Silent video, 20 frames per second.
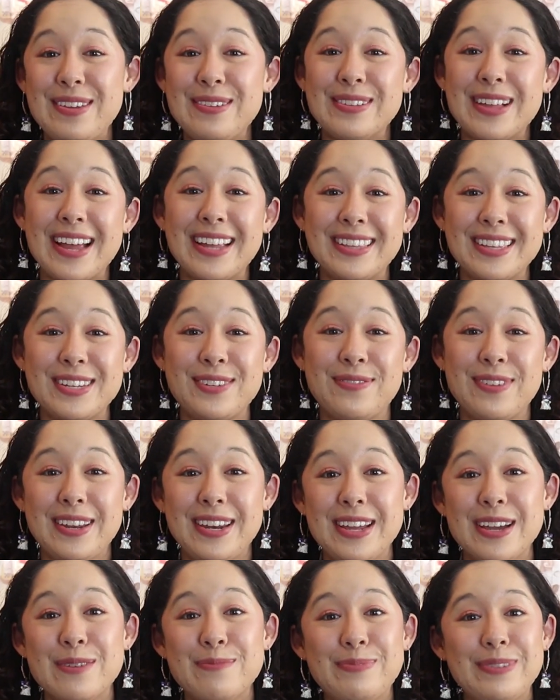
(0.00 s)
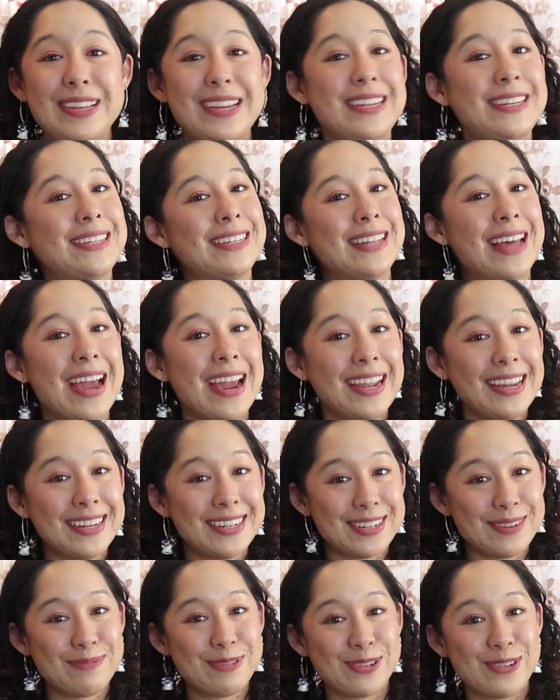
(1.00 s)
you like this video, please like,
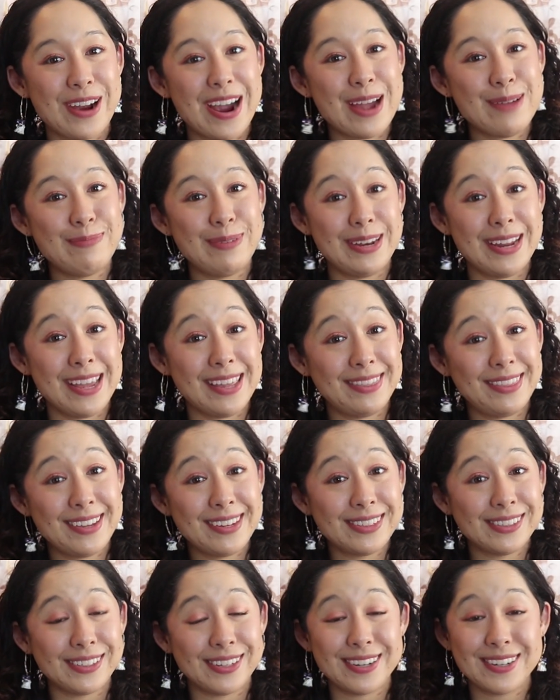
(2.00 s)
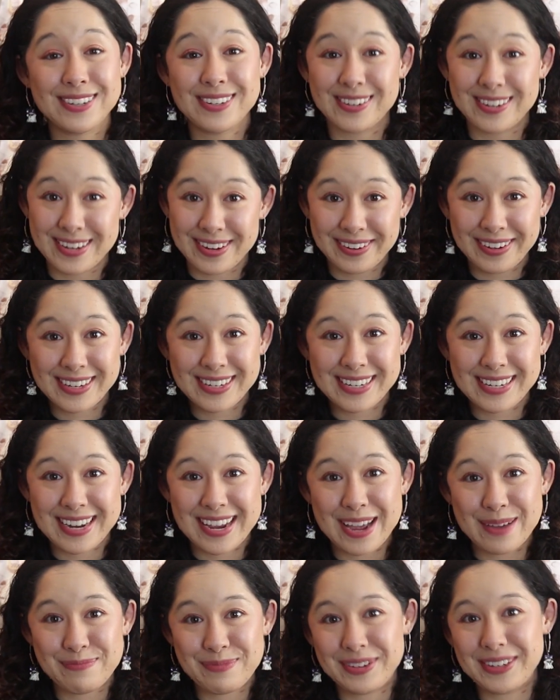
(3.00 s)
subscribe, and hit the alert so you can
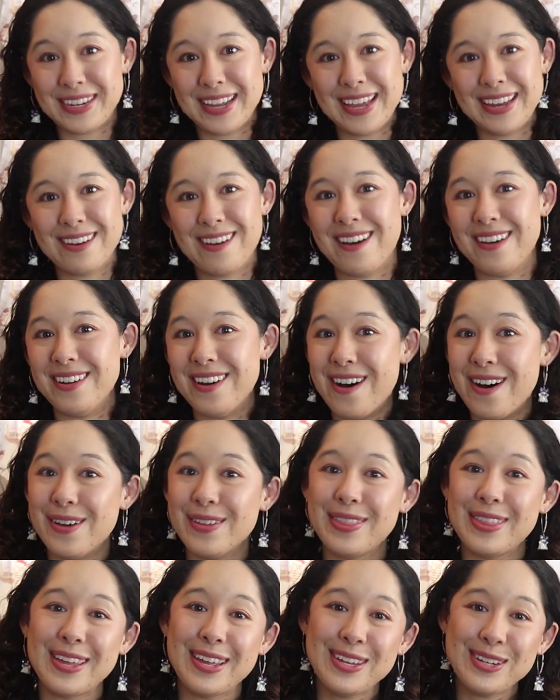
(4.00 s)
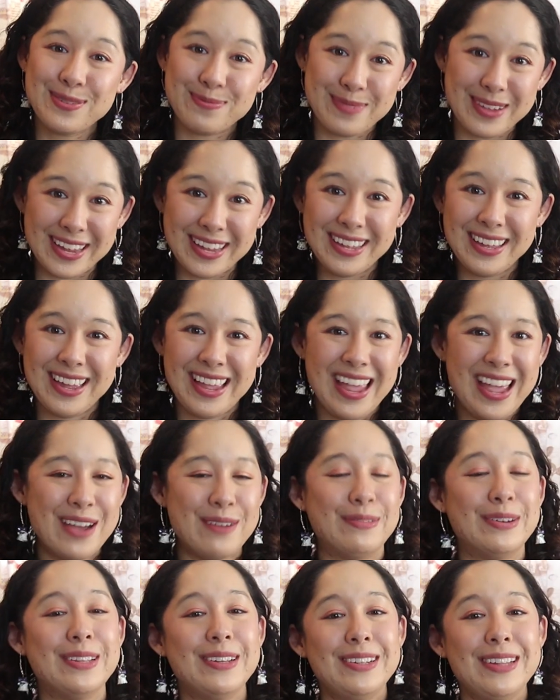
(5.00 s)
stay up to date on all things me,
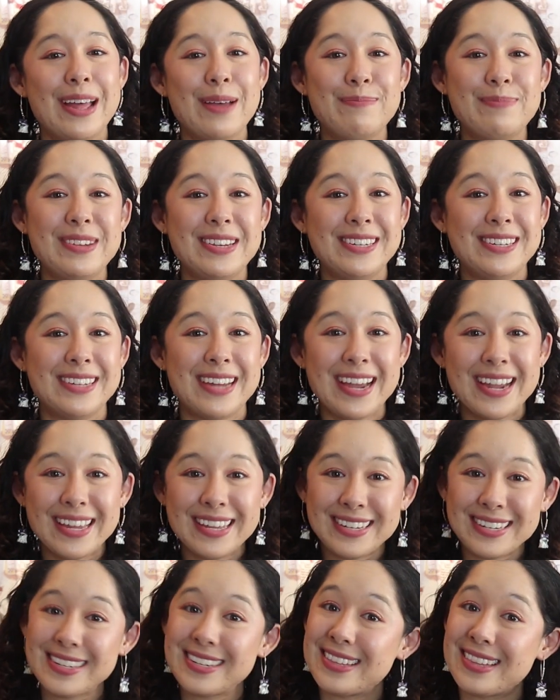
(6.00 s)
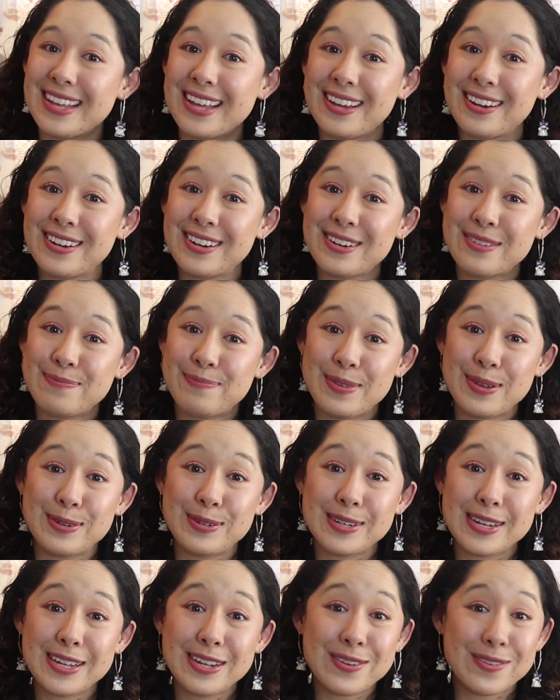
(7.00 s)
whether that be science, theater,
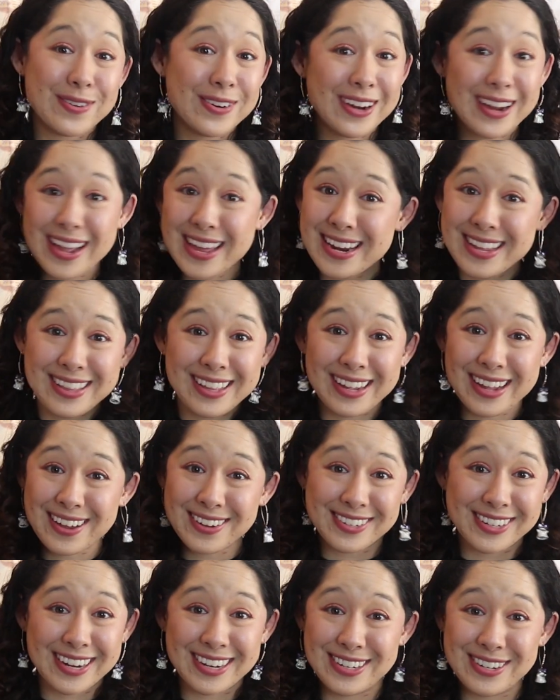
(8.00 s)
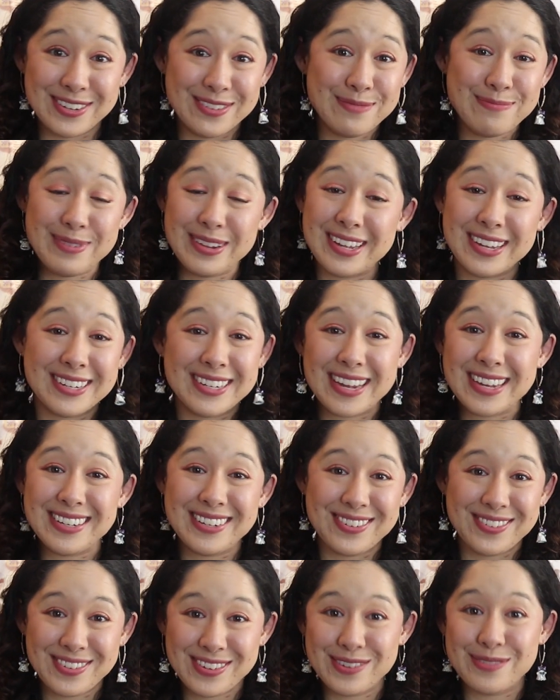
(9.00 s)
music, or anything else I do, because I
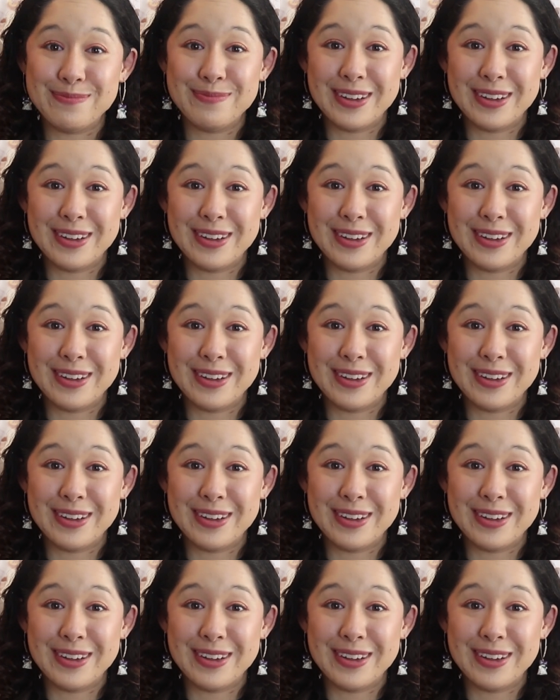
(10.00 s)
do too